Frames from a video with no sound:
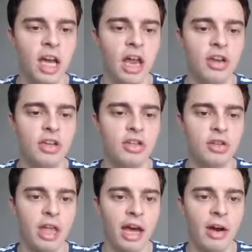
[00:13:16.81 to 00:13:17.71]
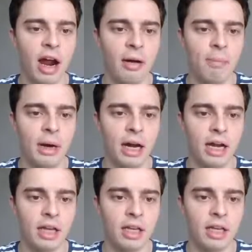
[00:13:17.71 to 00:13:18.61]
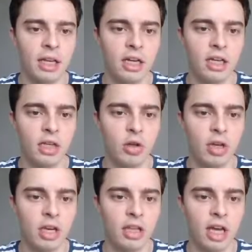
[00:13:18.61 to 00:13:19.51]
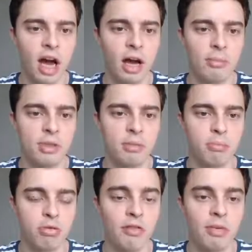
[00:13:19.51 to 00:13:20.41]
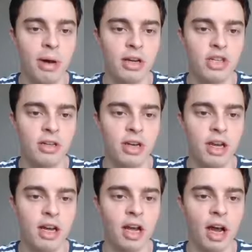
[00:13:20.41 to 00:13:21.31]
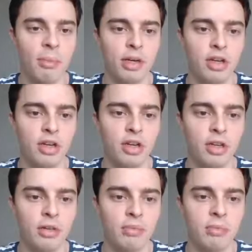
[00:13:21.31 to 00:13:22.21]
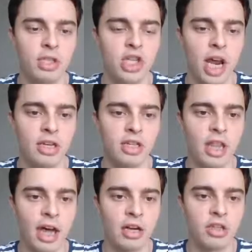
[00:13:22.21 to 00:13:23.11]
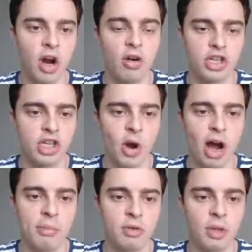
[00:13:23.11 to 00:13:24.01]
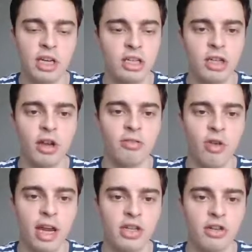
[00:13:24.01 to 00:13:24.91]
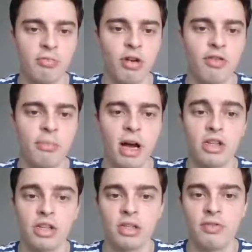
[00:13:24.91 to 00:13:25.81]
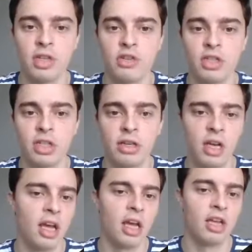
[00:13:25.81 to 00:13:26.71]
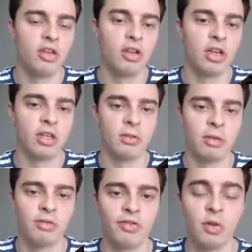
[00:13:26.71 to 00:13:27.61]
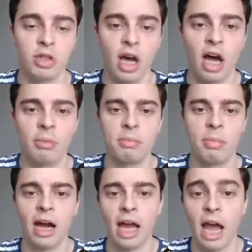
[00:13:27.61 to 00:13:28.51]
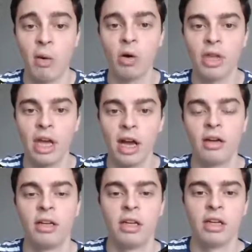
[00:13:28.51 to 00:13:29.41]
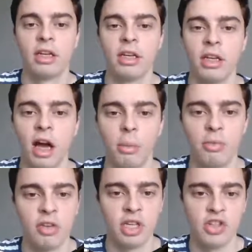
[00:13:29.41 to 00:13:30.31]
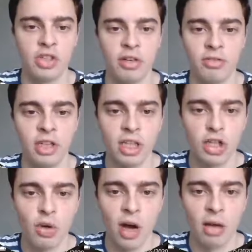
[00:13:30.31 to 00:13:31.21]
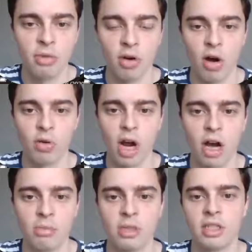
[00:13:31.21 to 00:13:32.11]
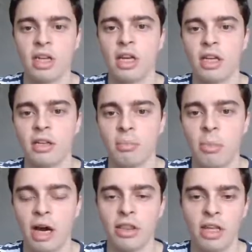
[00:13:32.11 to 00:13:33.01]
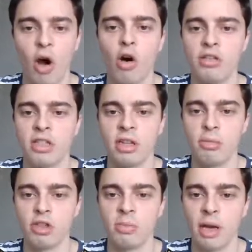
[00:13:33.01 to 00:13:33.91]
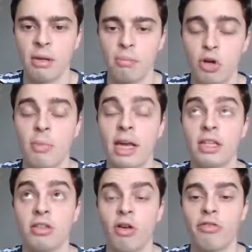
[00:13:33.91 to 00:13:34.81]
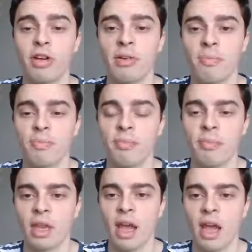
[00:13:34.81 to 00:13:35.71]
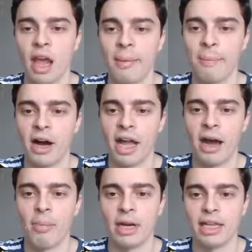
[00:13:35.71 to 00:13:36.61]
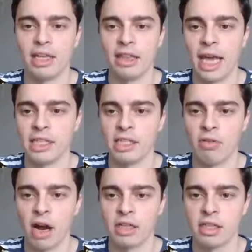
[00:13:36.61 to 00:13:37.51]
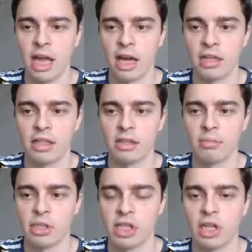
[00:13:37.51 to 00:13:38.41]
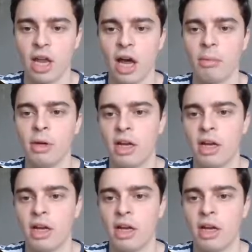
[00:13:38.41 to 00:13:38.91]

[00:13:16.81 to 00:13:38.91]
And you can do that by looking at the arbs profit margin, and you can change that so only show arbs within a certain range of profit margins if you're interested. You can filter arbs by how old they are, if you're interested in really new arbs or older arbs, by the odds that the bookmakers are offering, and by how many legs there are to that particular arb.